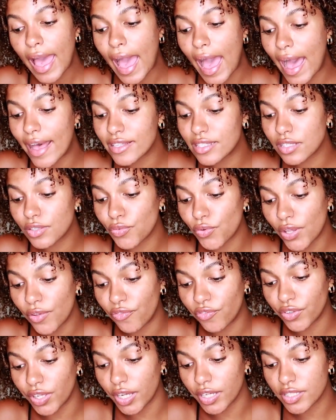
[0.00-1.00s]
acid
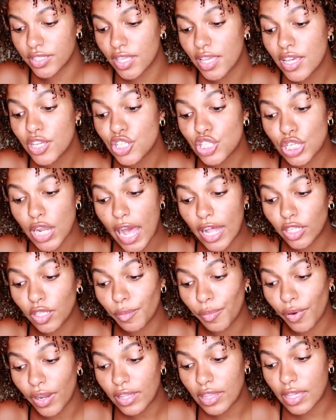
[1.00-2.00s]
reflux,
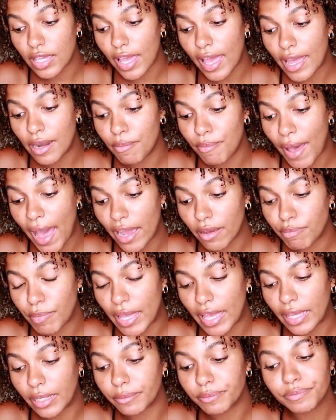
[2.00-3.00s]
shallow breathing, and back
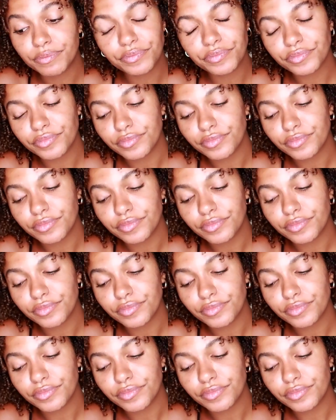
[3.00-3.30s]
pain